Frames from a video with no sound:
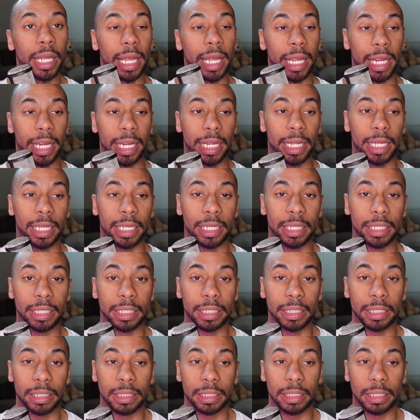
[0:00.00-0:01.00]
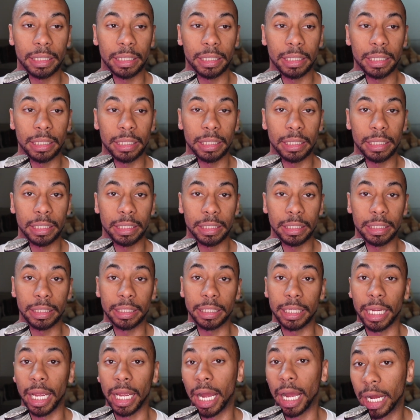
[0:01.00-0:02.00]
And
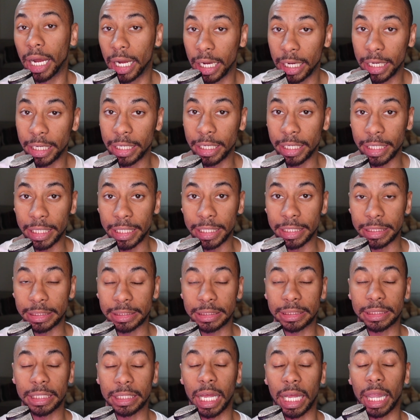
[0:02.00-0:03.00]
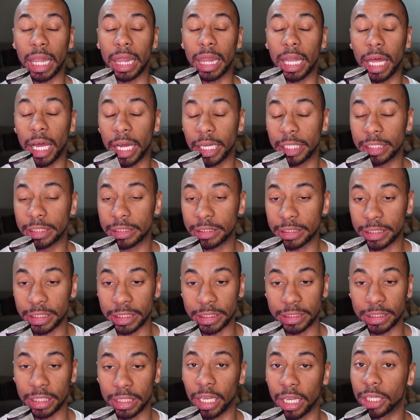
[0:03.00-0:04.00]
yeah, it's a lot.
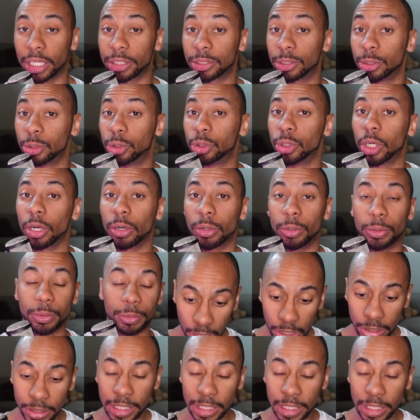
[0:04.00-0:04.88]
It's a lot to juggle.